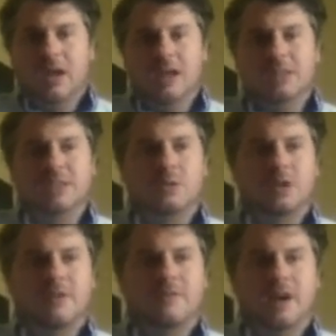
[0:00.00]
And so what
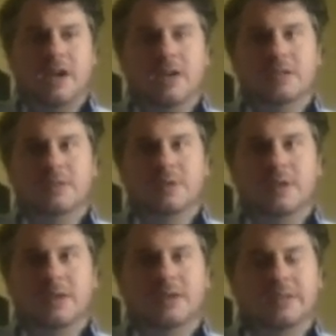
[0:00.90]
I find is when
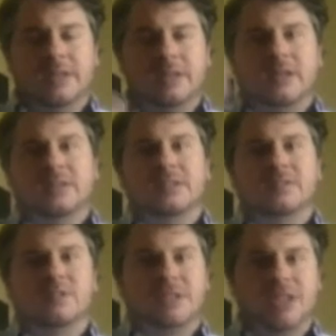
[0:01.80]
I extend it as an
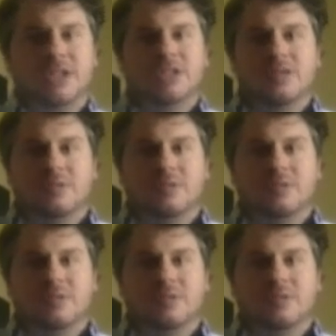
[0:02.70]
invitation,